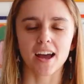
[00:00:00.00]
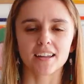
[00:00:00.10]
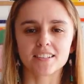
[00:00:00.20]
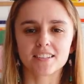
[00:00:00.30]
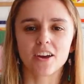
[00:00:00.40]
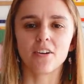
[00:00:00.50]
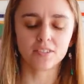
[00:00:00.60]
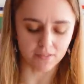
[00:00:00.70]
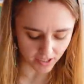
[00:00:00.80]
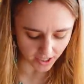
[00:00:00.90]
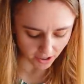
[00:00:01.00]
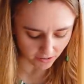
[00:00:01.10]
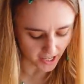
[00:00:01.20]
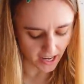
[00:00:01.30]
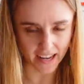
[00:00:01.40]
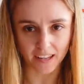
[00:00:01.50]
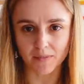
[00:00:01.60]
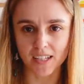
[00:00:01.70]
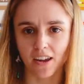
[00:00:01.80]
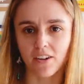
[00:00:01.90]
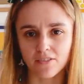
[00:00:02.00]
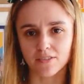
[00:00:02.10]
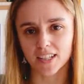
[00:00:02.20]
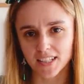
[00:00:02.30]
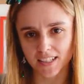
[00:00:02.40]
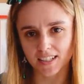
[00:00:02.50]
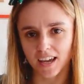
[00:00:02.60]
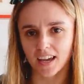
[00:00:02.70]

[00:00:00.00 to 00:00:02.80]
And the only really green items I own are this